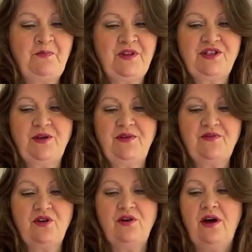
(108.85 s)
So we've
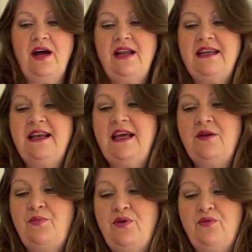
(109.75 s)
got a little
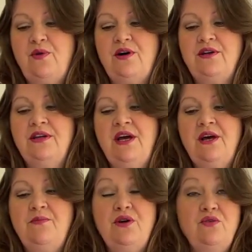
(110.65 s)
April one,
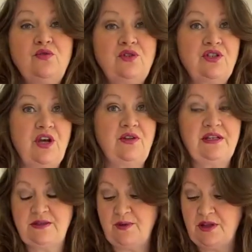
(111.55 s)
but also
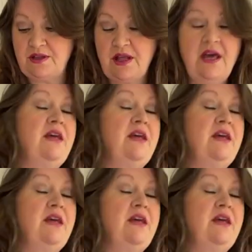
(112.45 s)
this month,